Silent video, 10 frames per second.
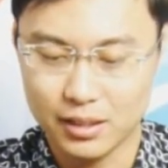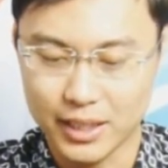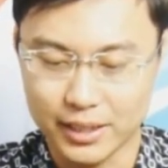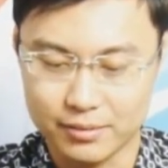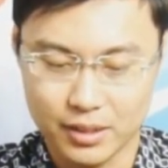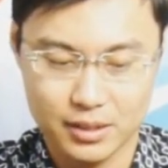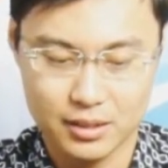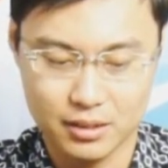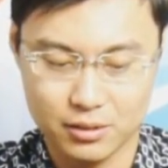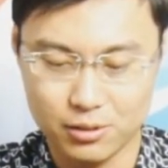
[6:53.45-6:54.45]
Okay,
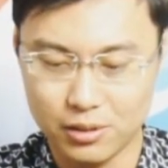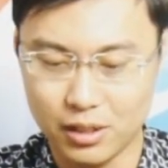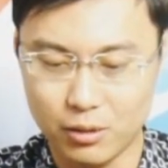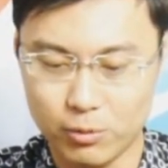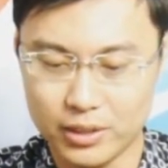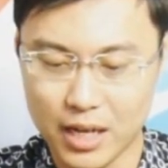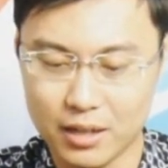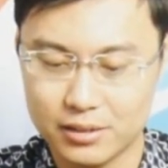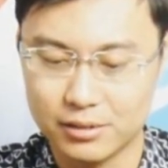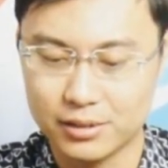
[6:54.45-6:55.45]
so what I
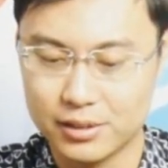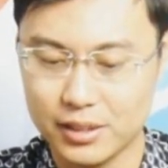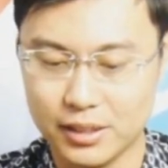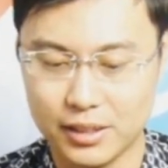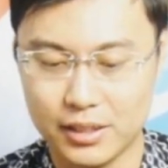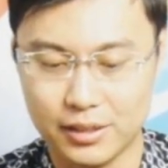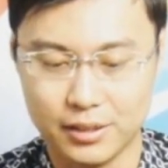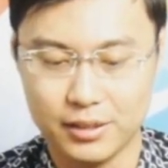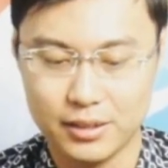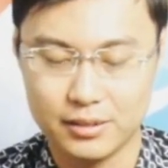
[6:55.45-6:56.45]
also see
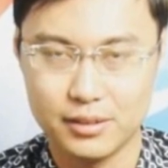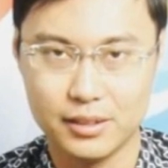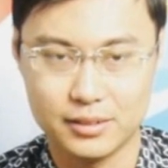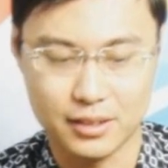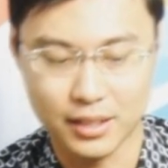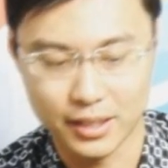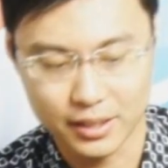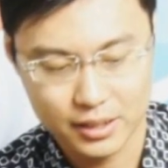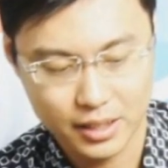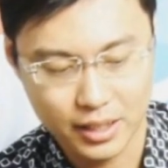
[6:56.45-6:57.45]
here is
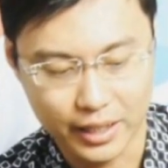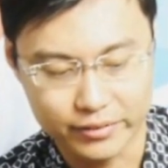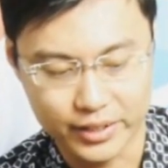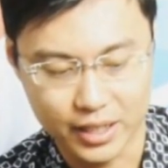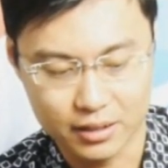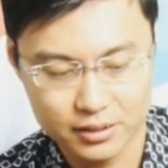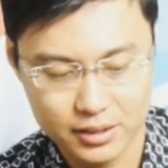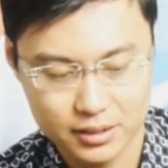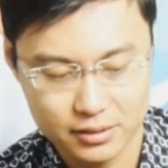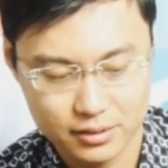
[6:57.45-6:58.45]
the AV out,
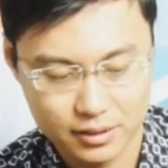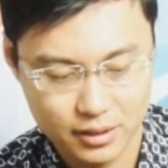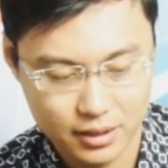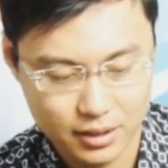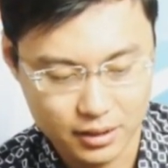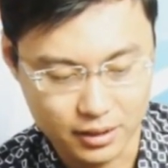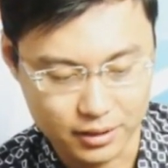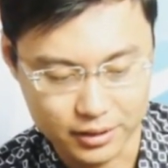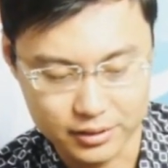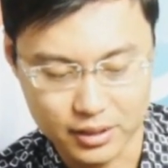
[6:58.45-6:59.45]

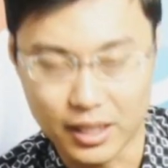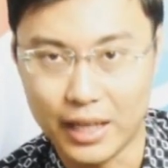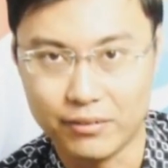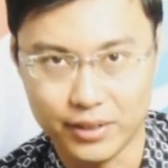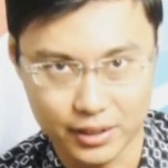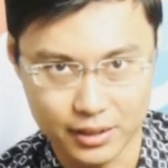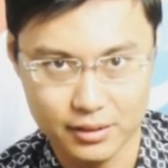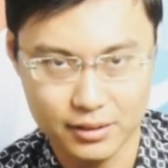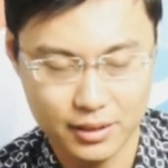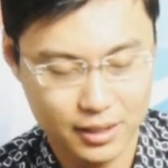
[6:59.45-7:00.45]
here is the AV
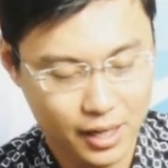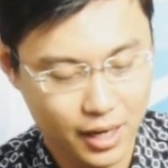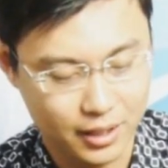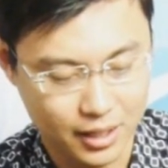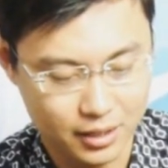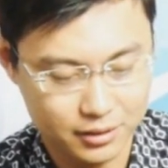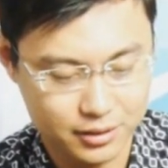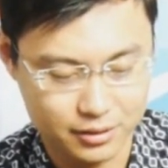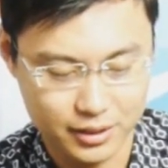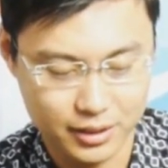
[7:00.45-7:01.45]
in, and
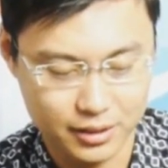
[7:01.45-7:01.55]
also